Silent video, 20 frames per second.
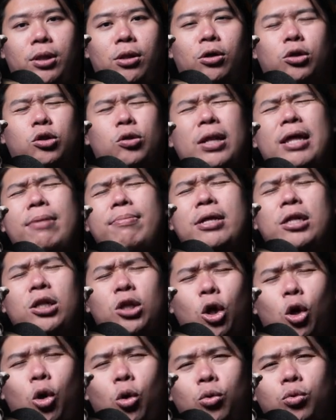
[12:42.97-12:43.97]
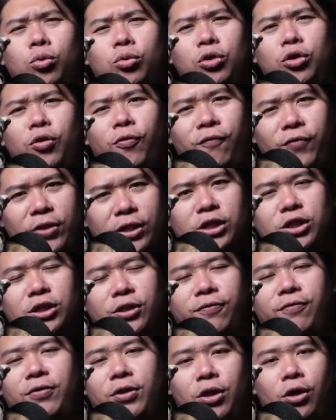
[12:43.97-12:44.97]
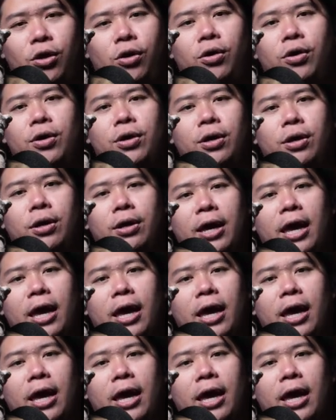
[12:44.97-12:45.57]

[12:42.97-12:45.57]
below to let me know you finished the video.